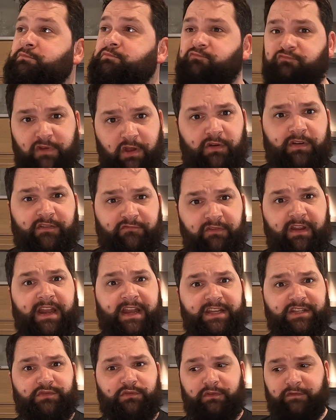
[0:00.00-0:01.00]

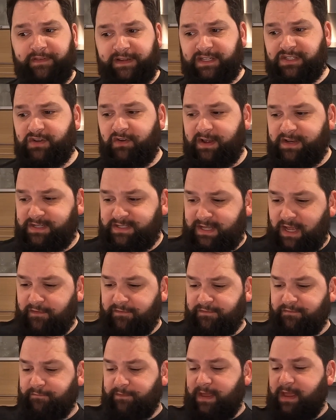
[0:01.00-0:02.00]
really sort of exciting
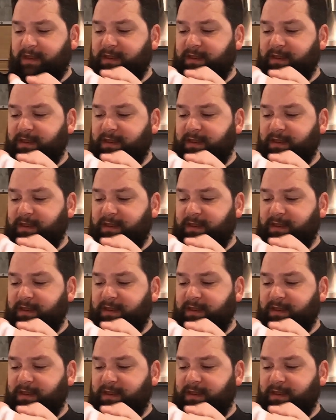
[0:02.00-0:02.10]
stuff